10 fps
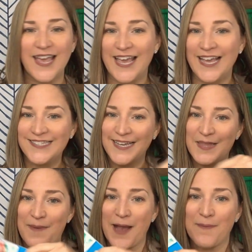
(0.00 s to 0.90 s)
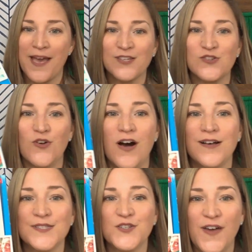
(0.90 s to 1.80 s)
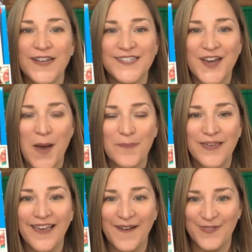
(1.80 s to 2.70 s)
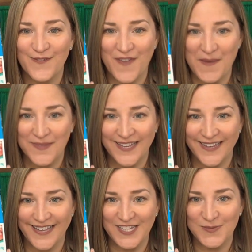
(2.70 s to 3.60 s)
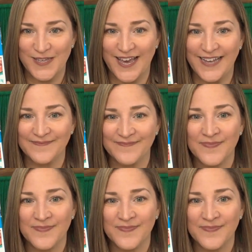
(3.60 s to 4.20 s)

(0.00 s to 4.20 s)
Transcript: Inside the backpacks, you'll also find a copy of the Family Engagement Guide.